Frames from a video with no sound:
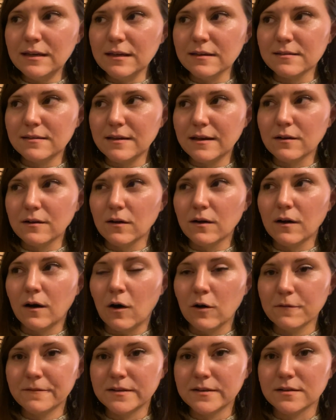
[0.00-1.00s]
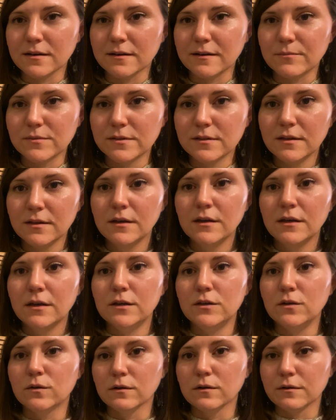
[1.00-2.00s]
is that oftentimes
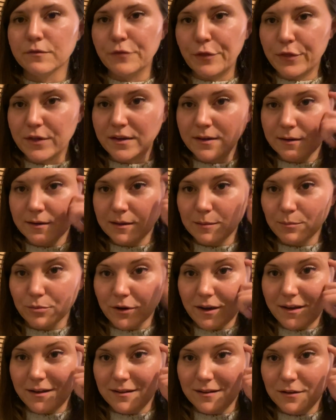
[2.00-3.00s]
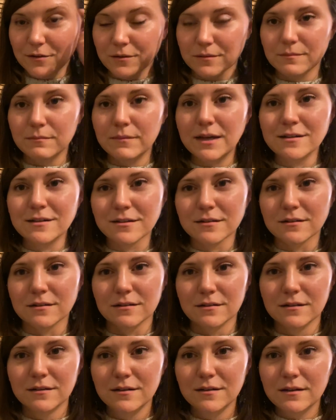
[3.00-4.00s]
your thinking brain, your
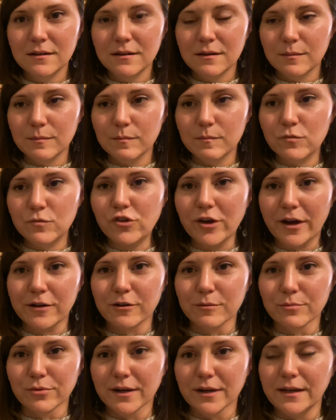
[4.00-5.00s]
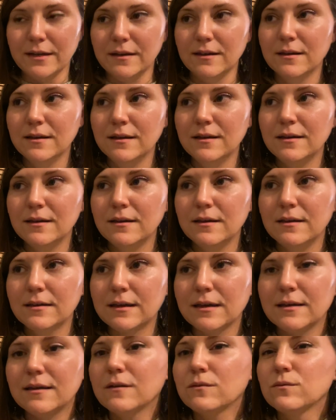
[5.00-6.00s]
mental chatter brain,
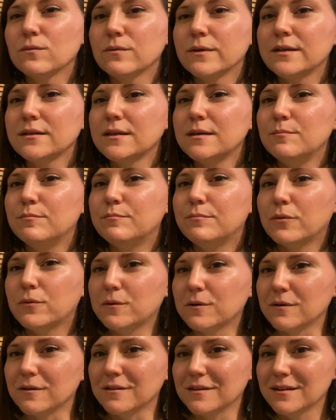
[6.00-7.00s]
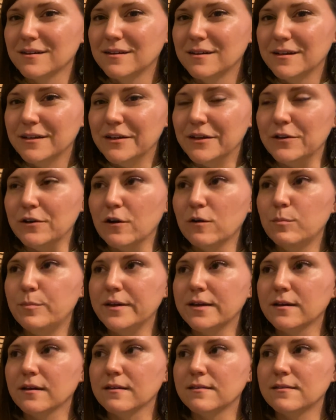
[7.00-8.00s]
can get really bored, you know,
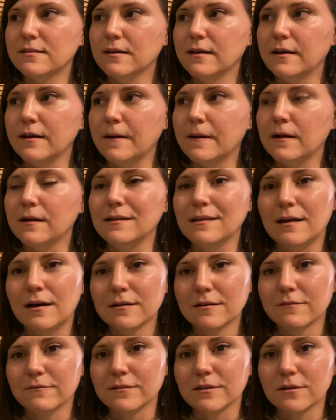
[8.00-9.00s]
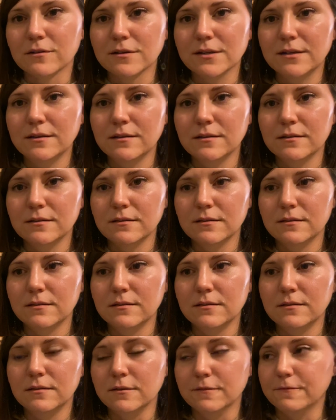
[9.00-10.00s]
because uh, a lot of learning
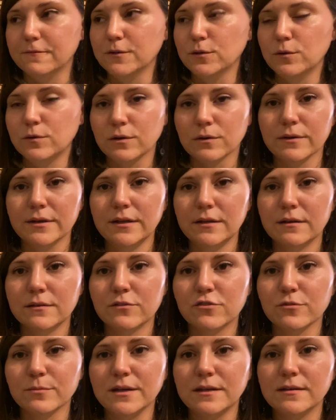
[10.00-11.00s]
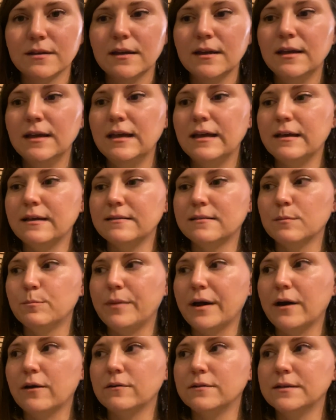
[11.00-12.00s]
the flute or any instrument is
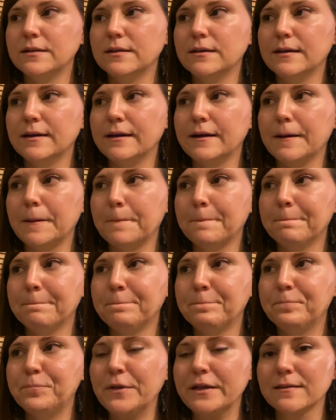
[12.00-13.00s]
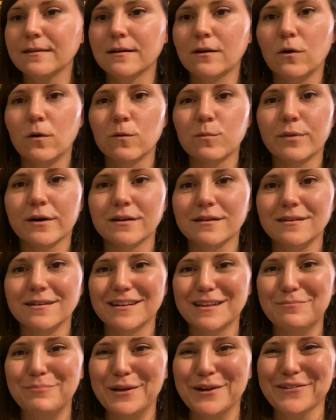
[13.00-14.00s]
about um, it's like a whole body
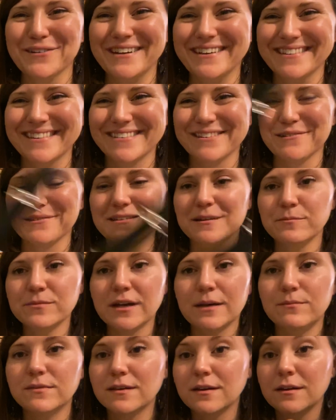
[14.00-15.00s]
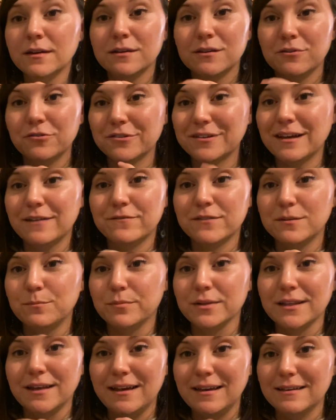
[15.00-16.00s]
experience. So sometimes you just have to
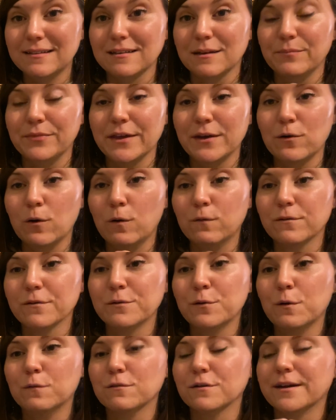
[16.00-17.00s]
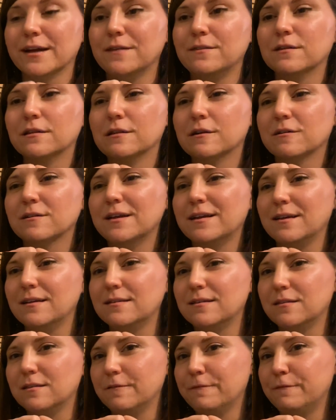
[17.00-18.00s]
play something over and over again. The learning is
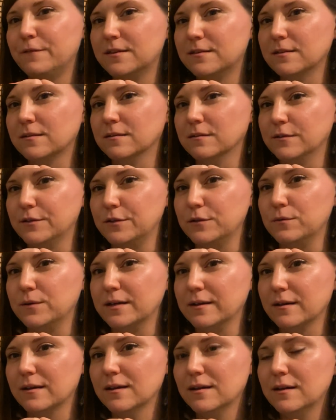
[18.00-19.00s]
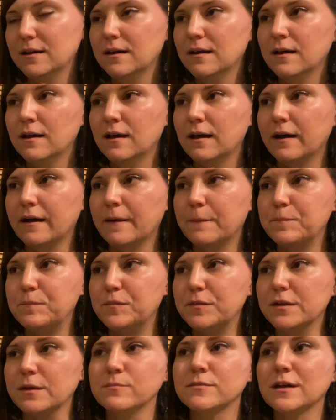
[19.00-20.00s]
in the physical doing. Um,
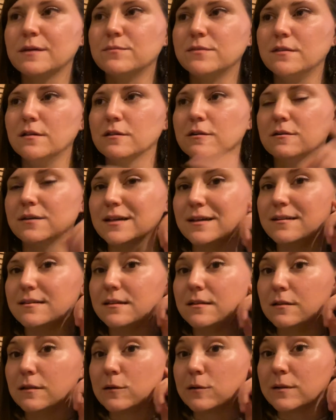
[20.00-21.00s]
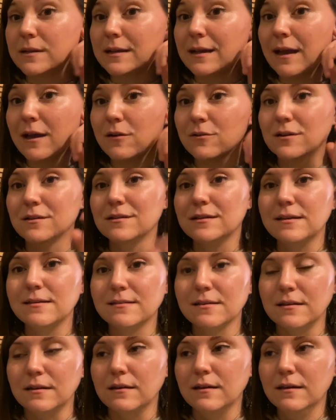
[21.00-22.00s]
sometimes the learning is in learning how to
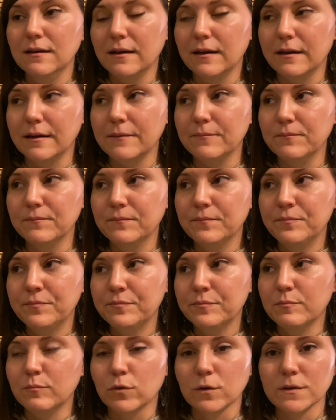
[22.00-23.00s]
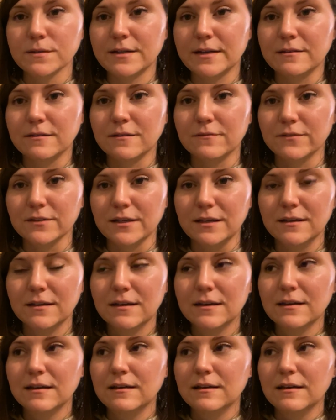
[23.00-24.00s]
listen um, more attentively.
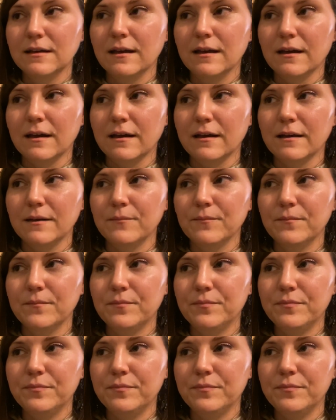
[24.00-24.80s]
Um,